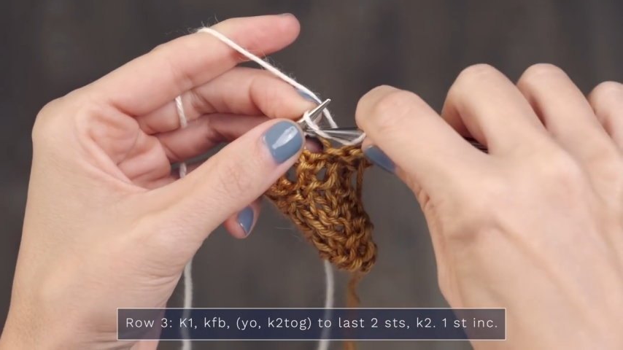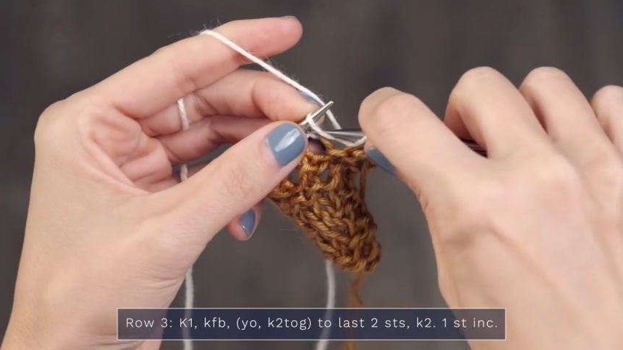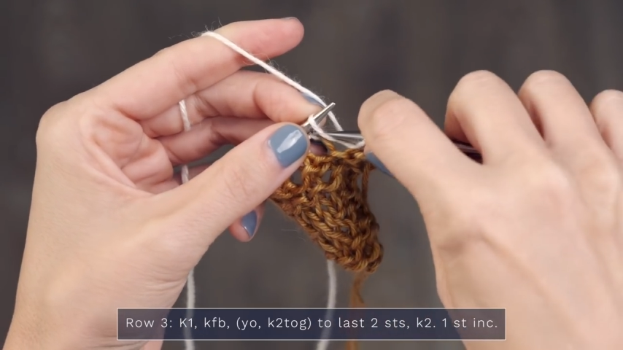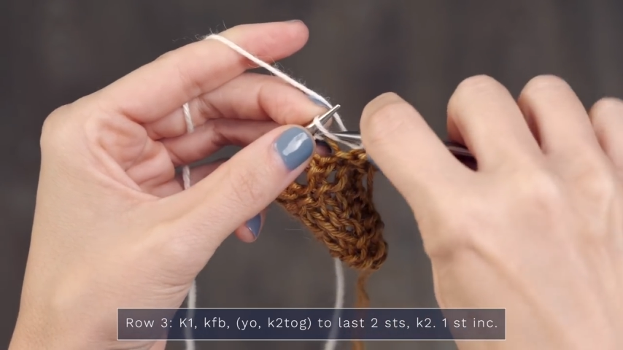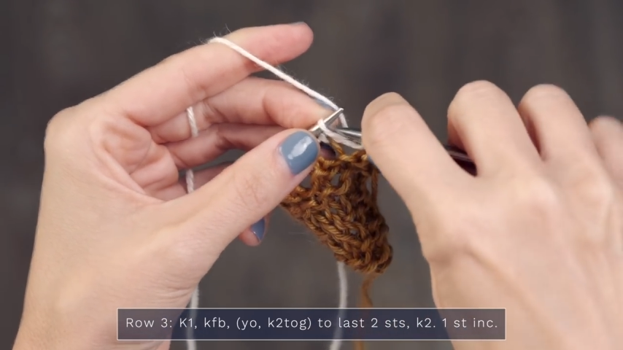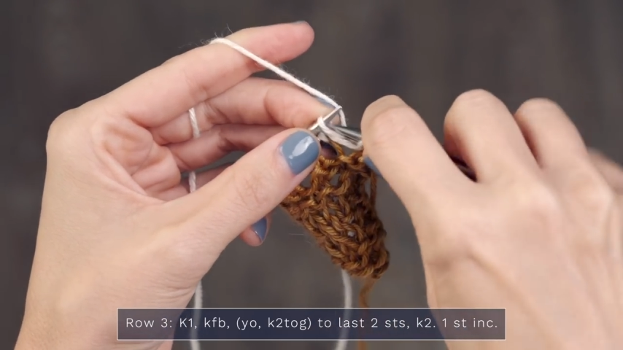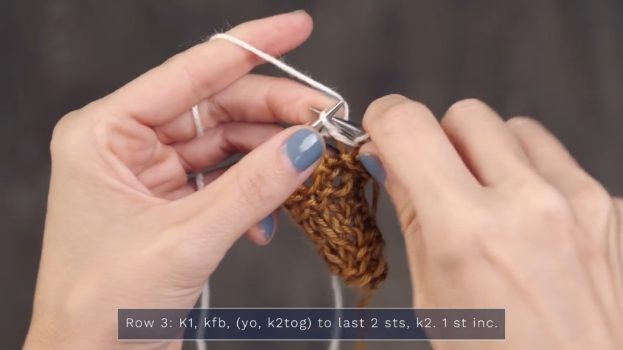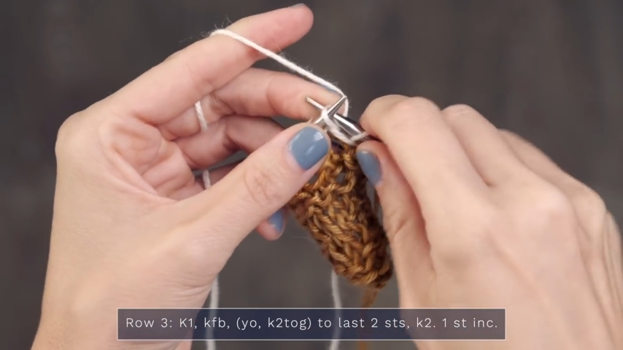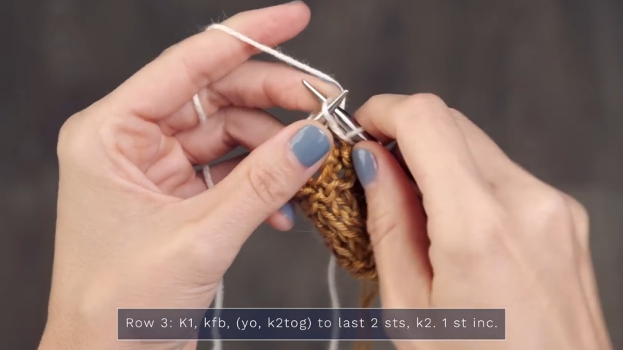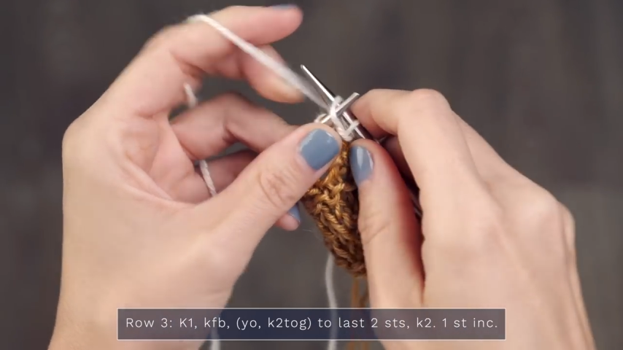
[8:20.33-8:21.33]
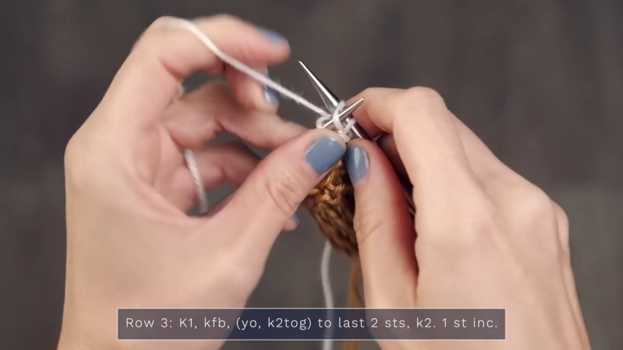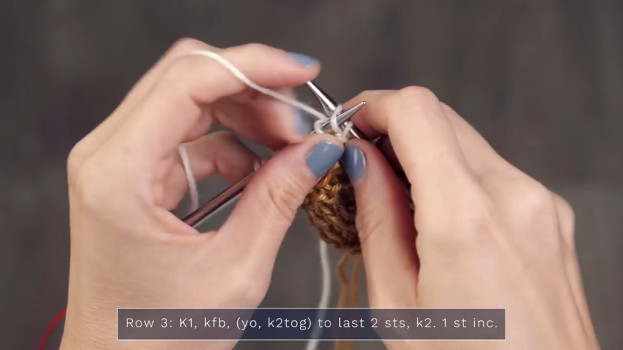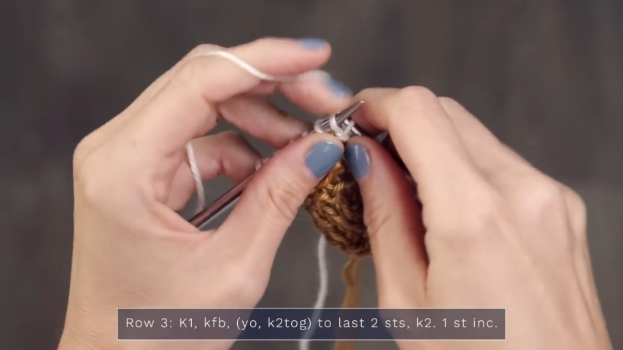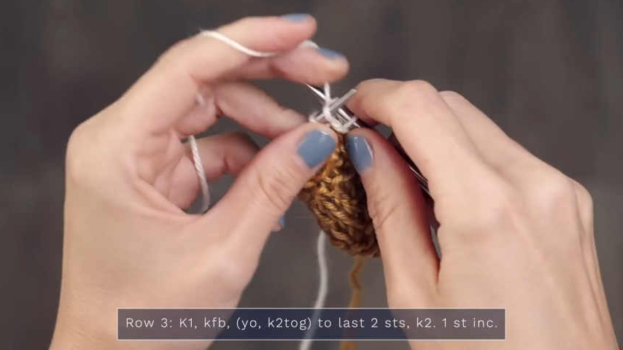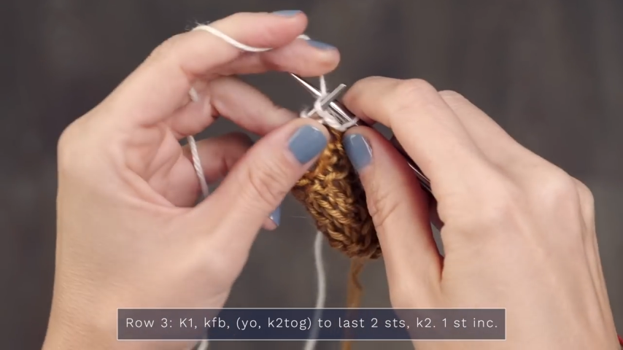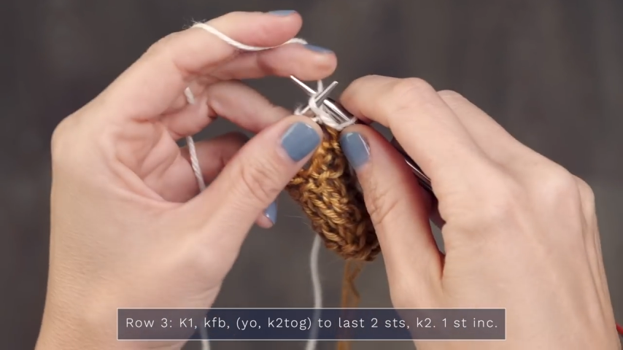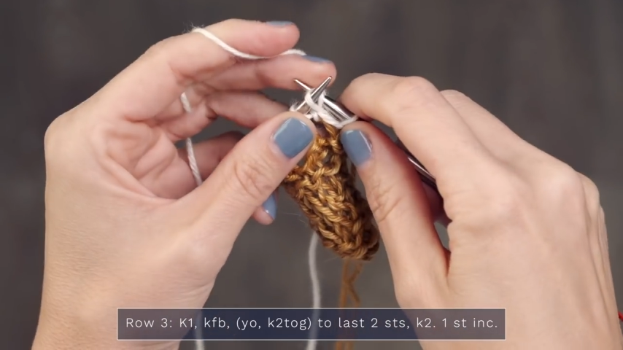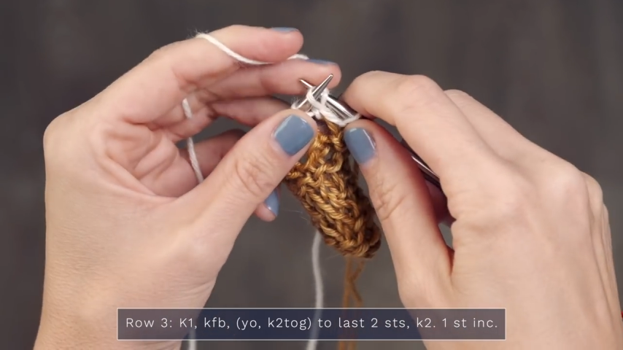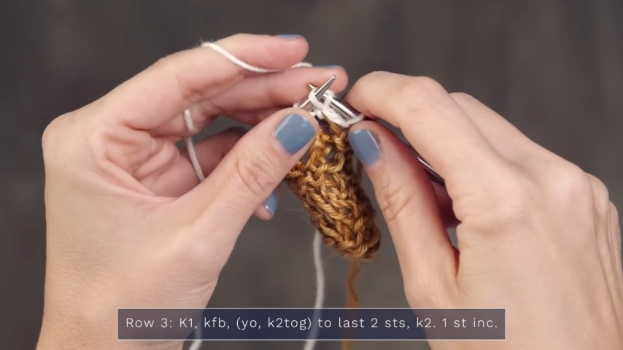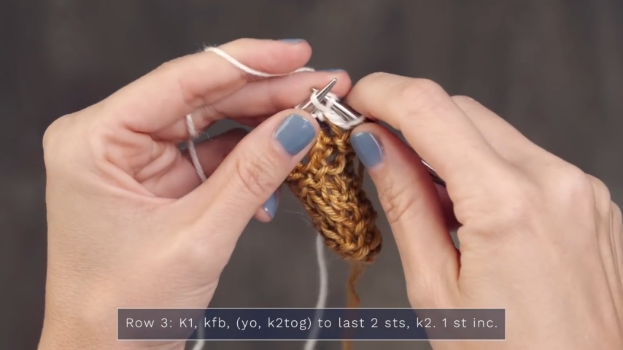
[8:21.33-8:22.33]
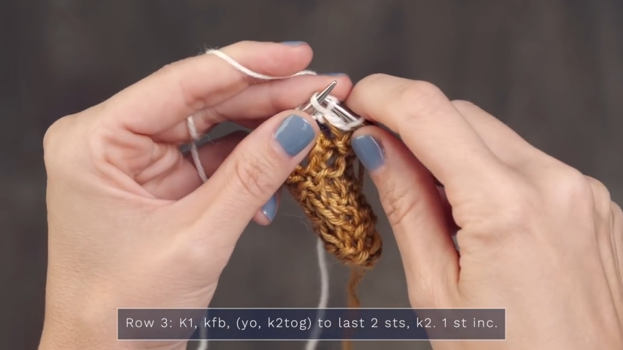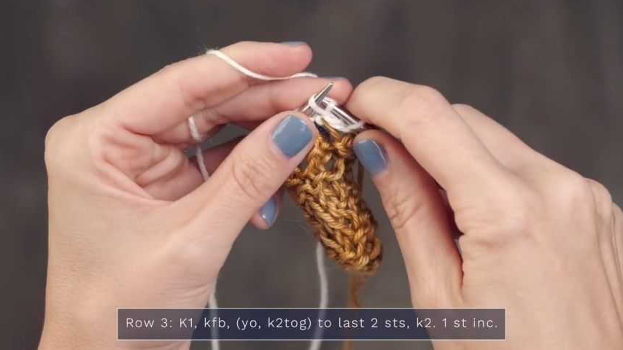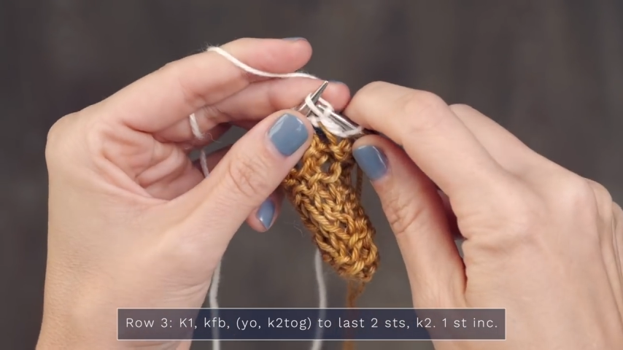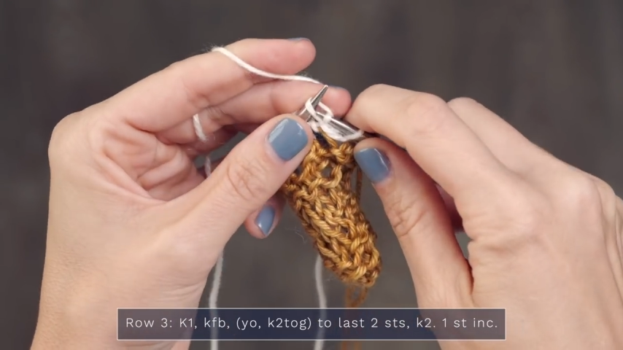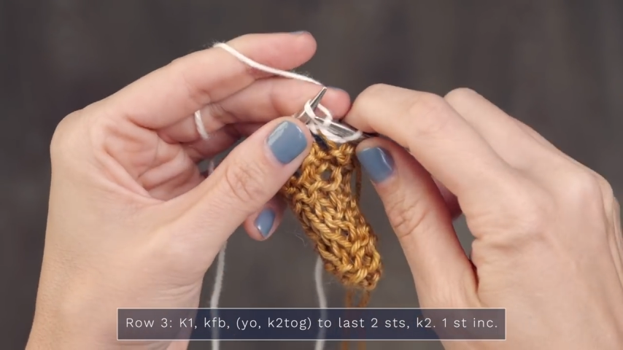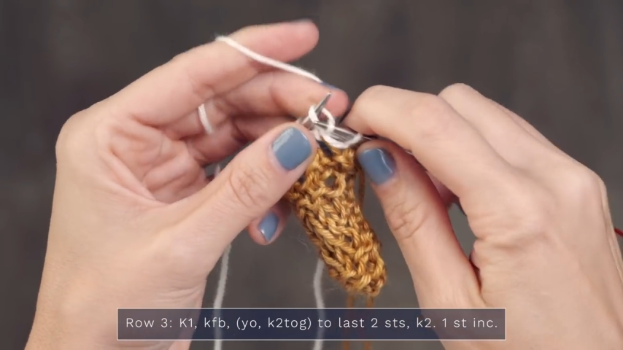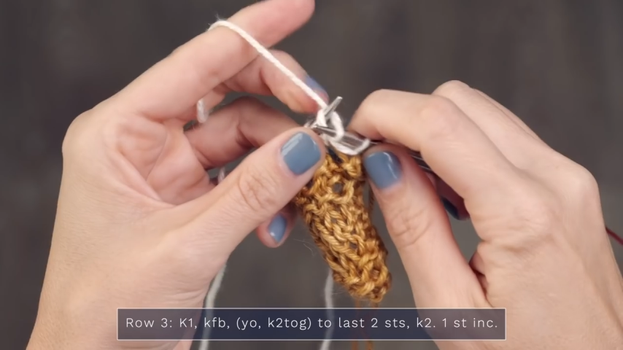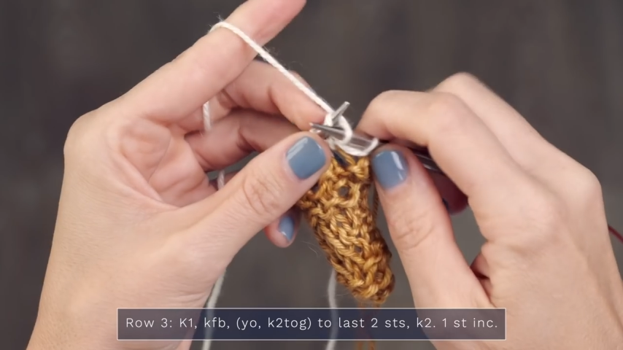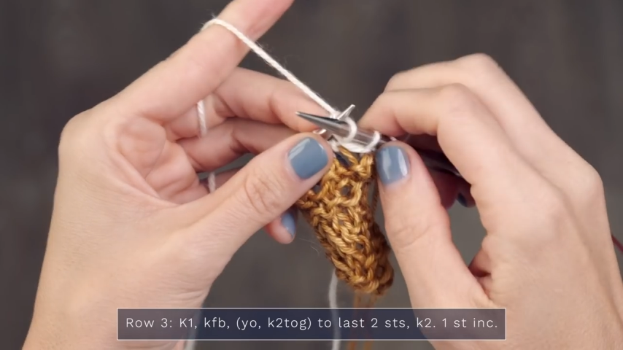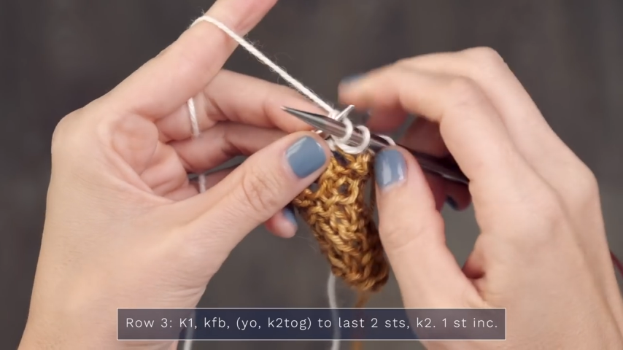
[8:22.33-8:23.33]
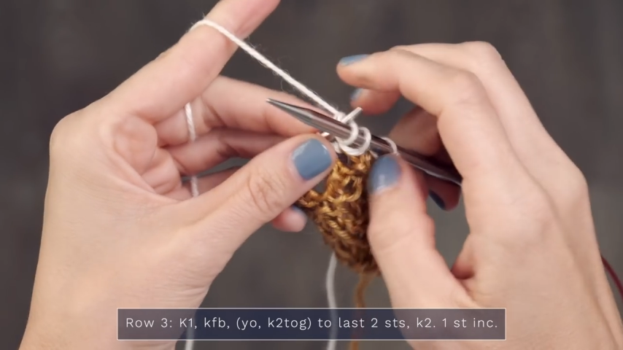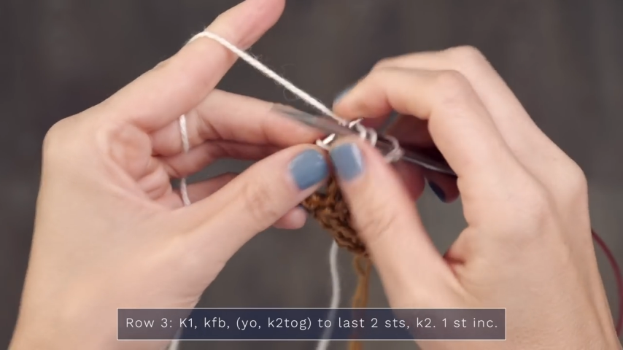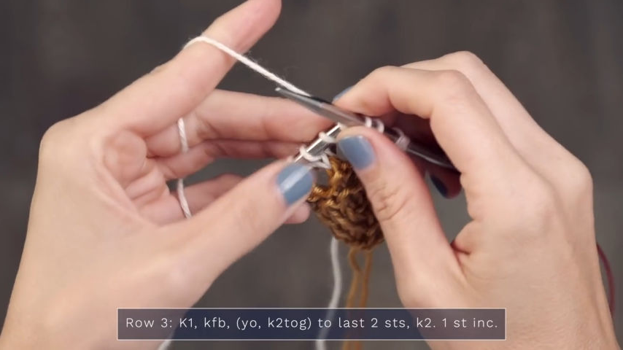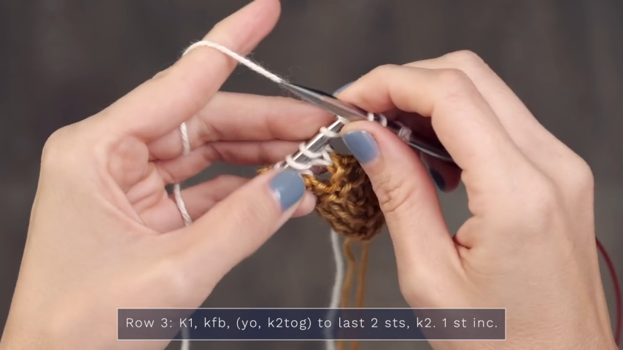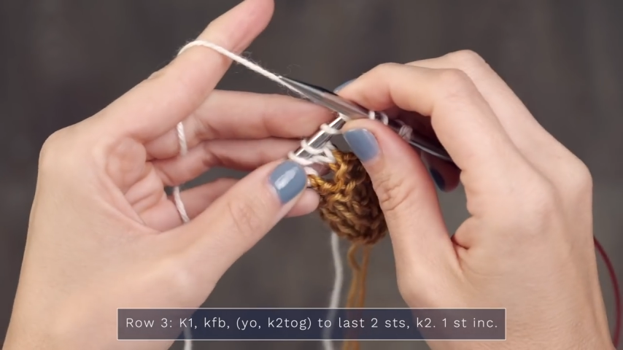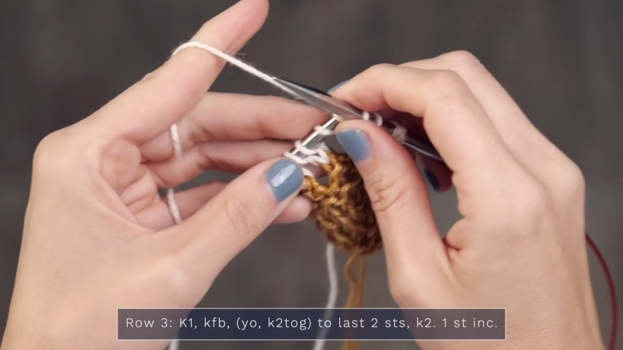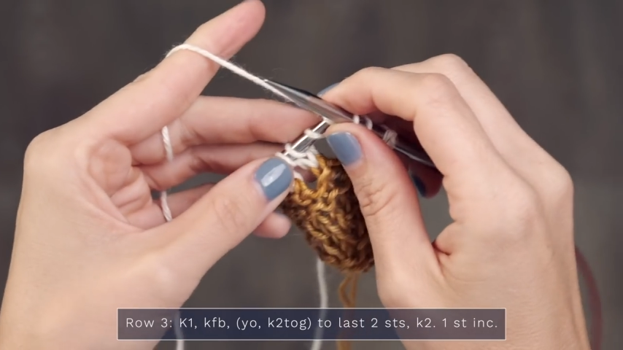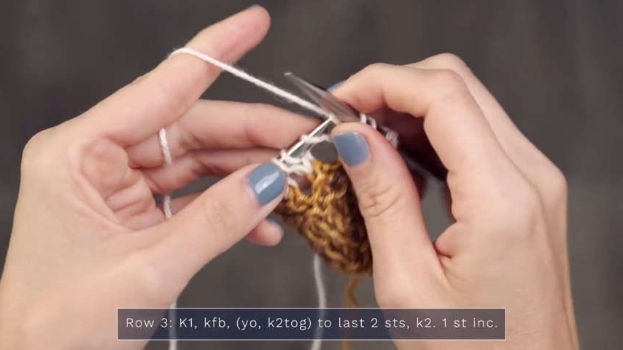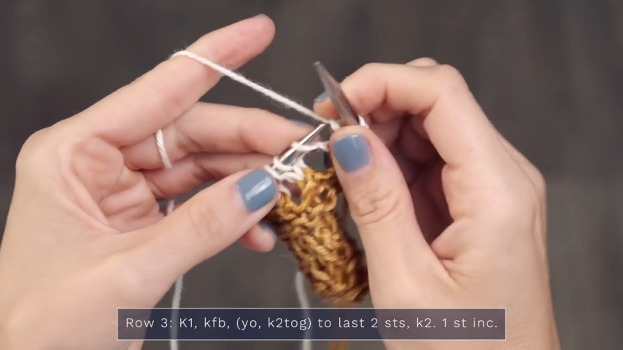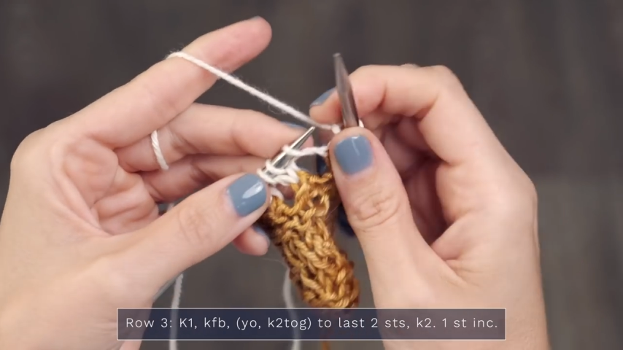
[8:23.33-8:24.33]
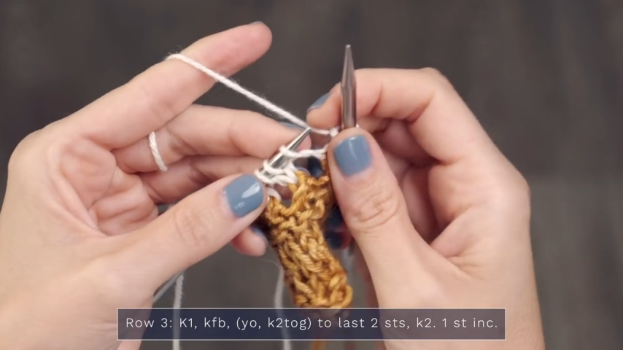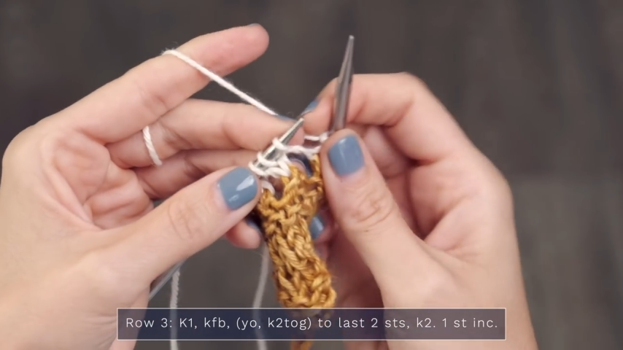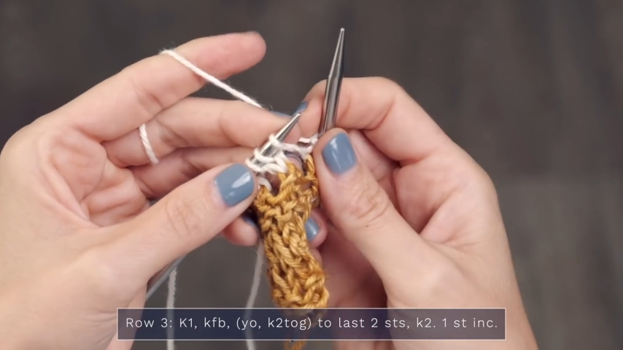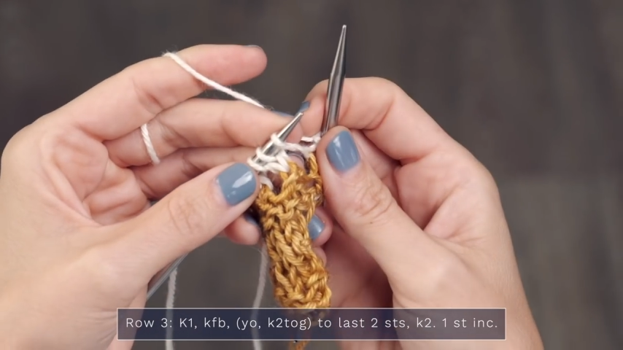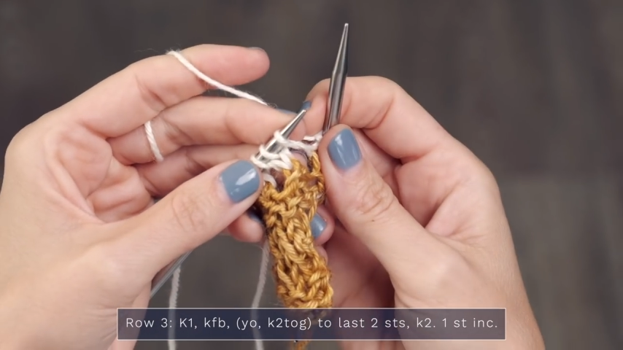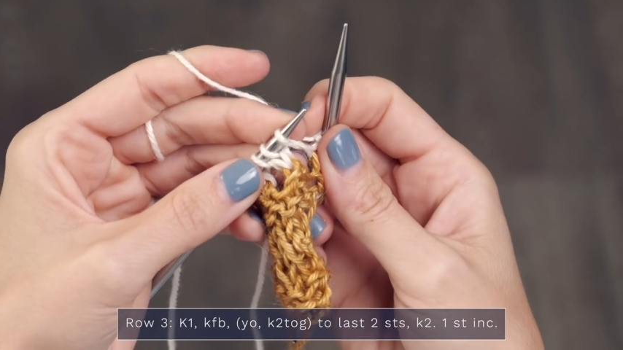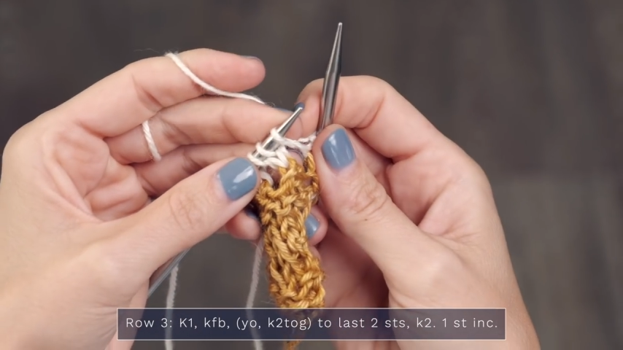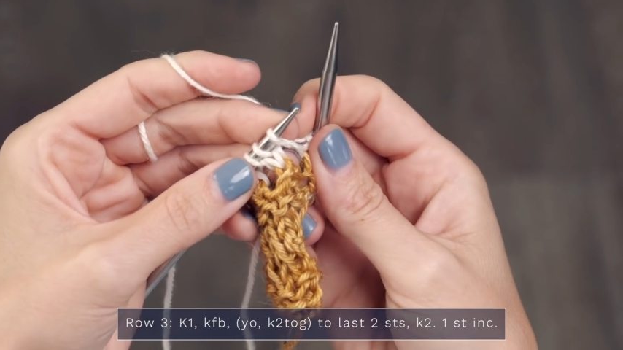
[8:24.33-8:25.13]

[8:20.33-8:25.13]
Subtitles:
Nobody's mouth can be seen.